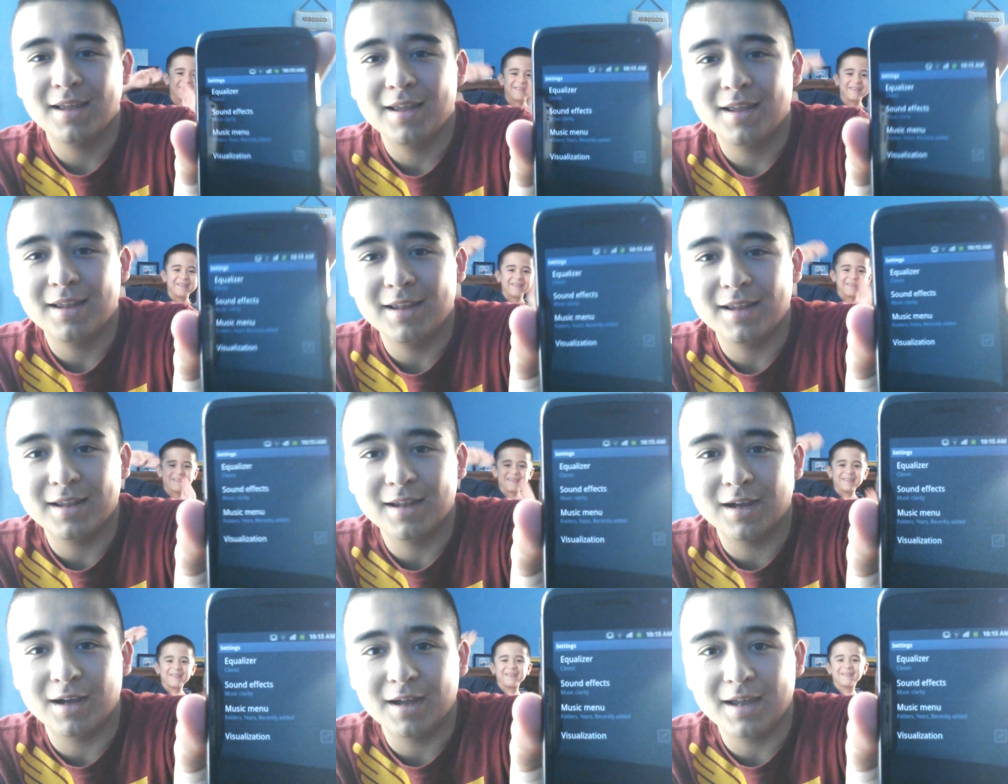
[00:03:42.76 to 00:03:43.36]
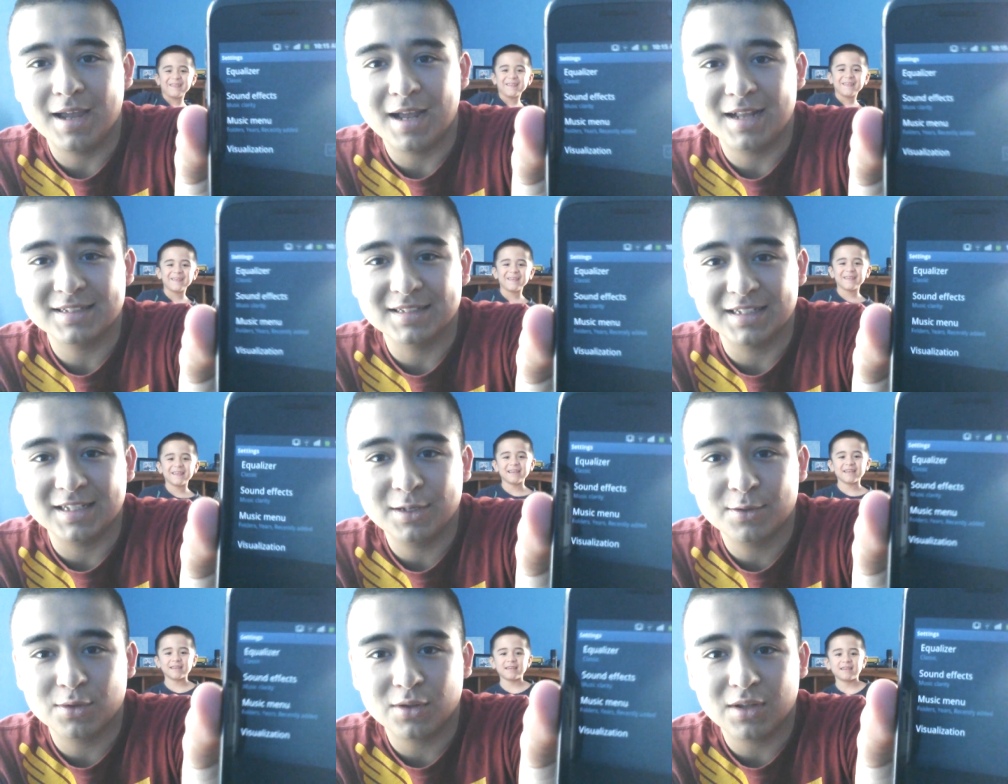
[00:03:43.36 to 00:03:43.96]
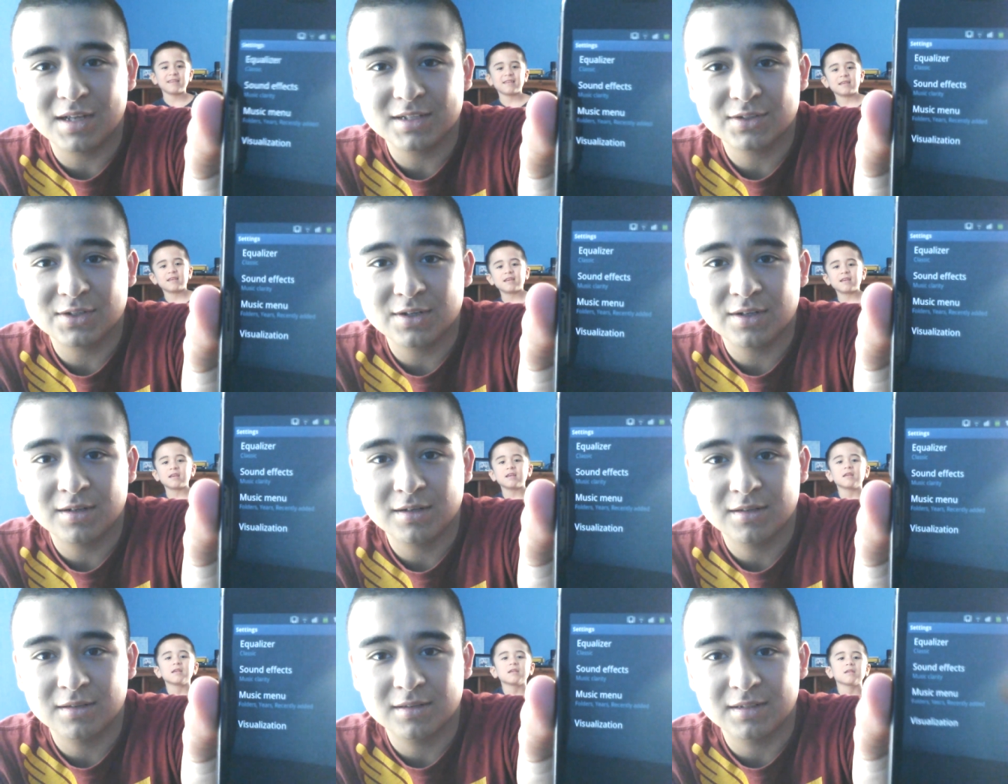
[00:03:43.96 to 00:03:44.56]
It has the equalizer,
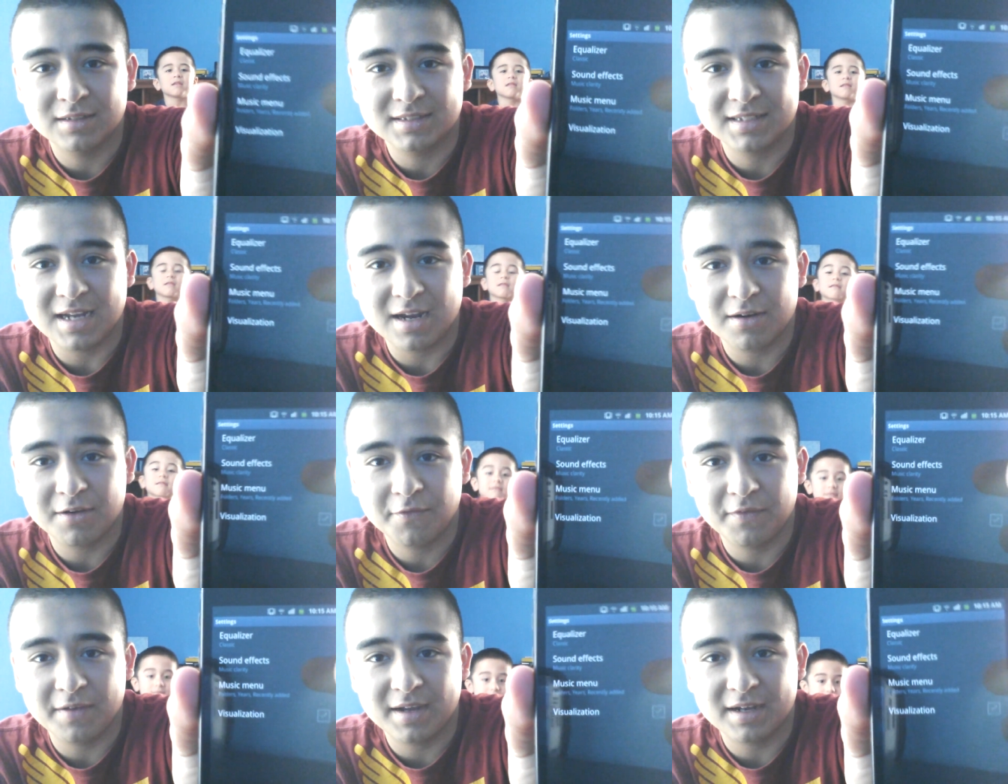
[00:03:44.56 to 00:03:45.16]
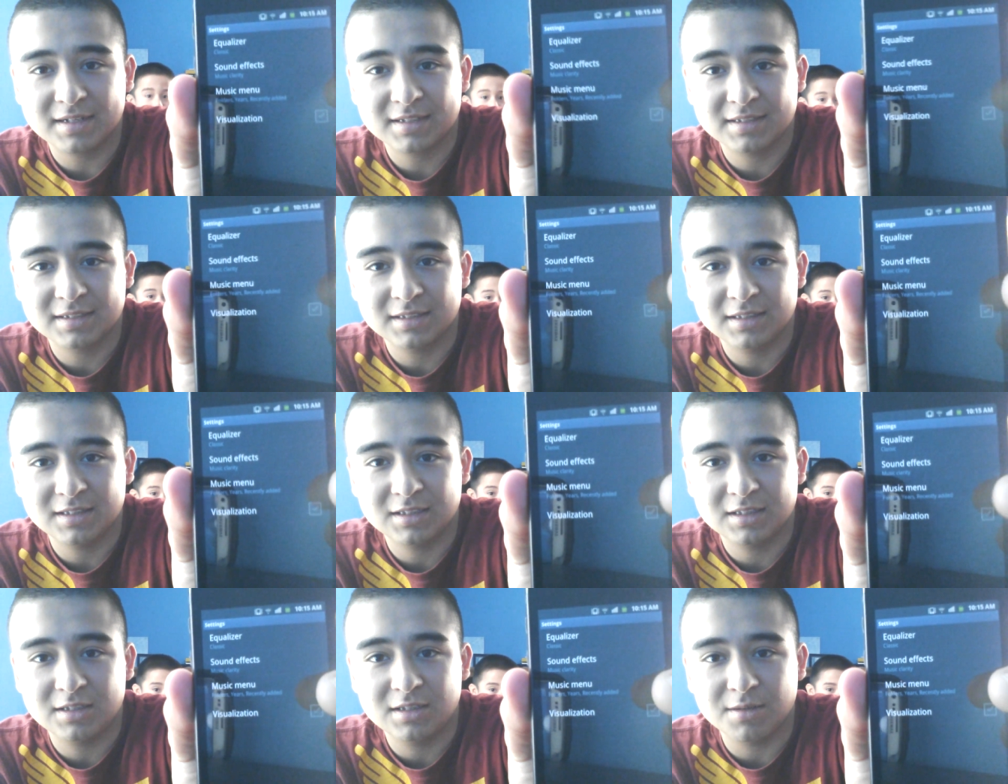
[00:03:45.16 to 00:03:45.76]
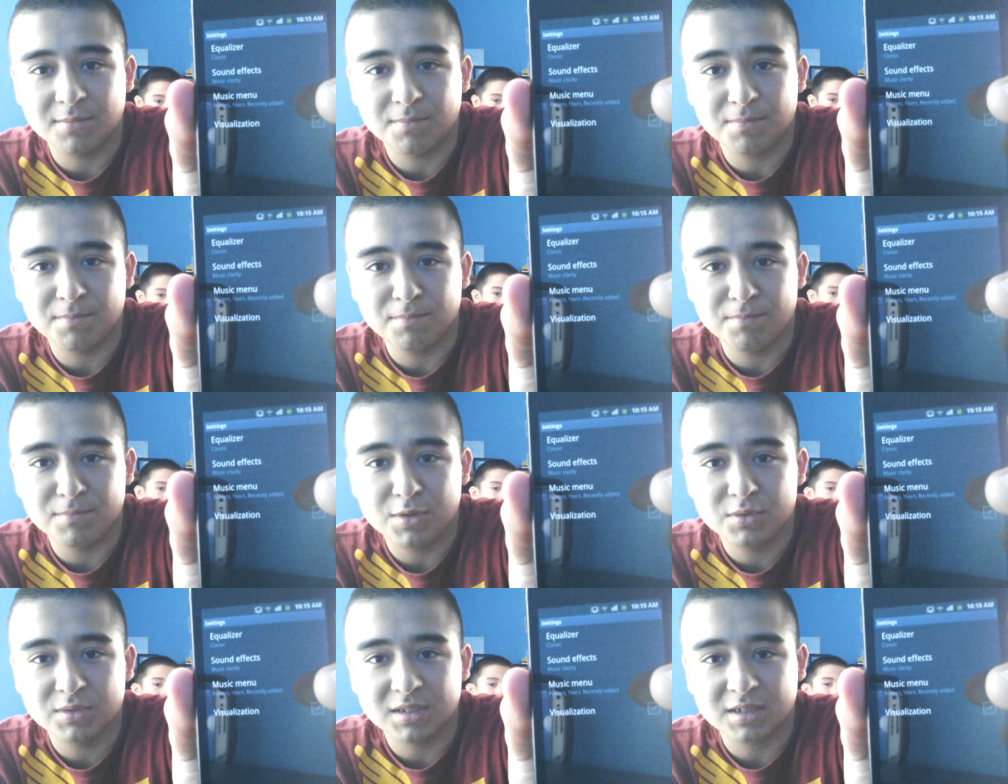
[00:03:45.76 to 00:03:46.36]
the sound effects, the
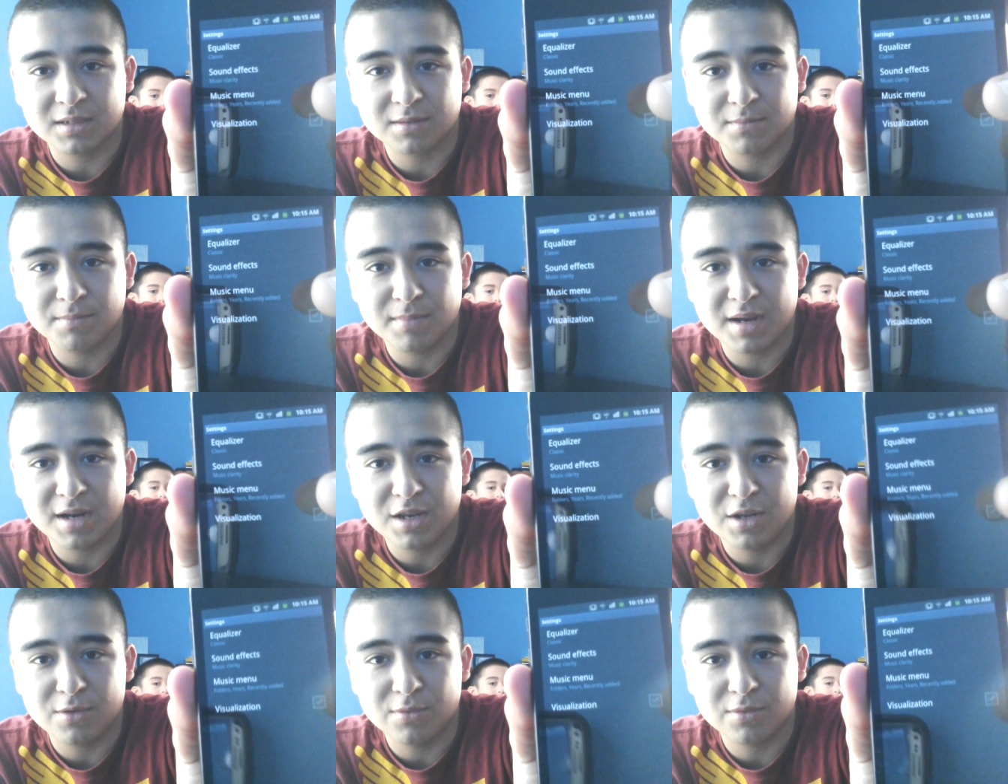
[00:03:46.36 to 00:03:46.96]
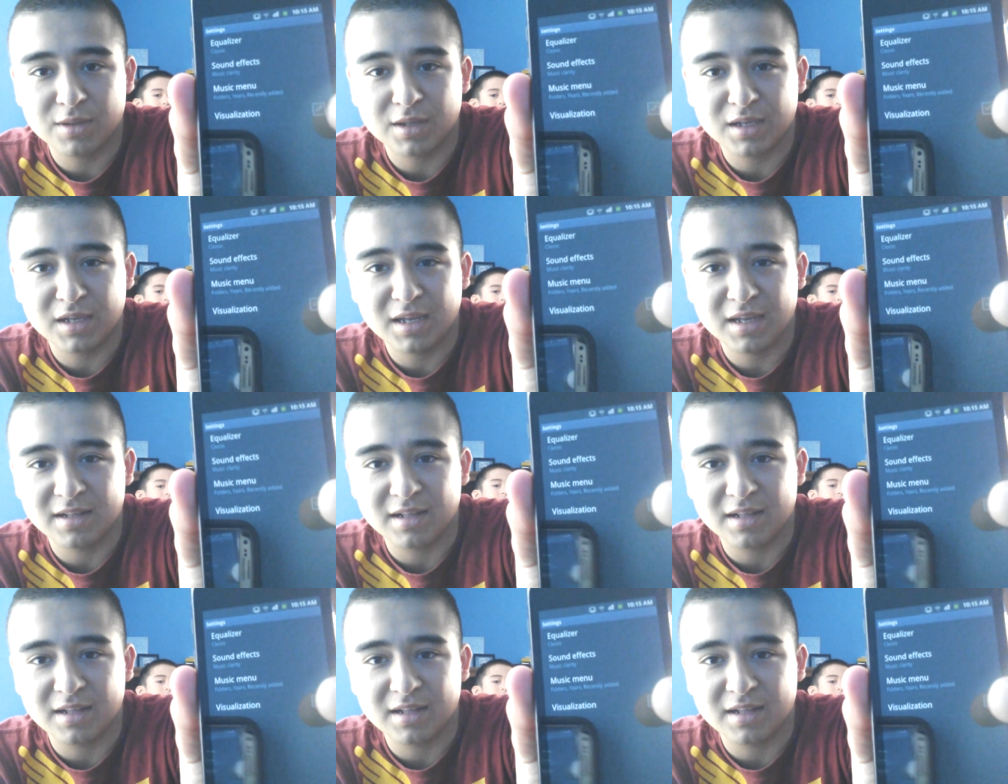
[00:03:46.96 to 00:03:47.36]
music menu thingy, and then the